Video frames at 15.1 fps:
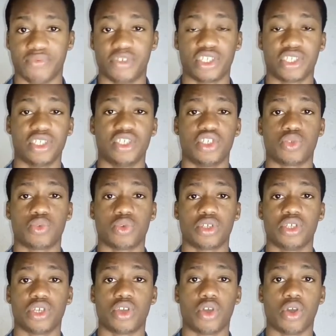Vishing is what
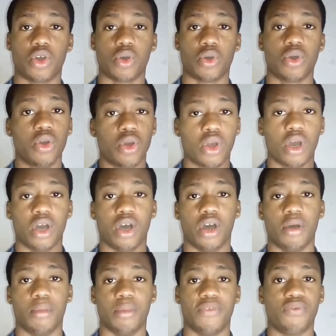they call
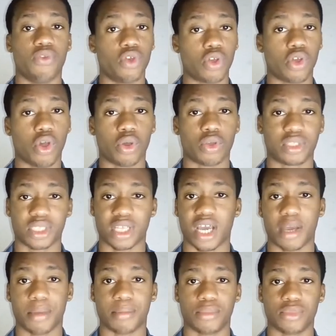a phone call
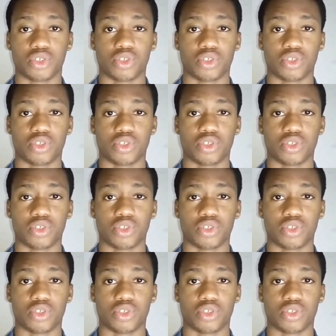scam.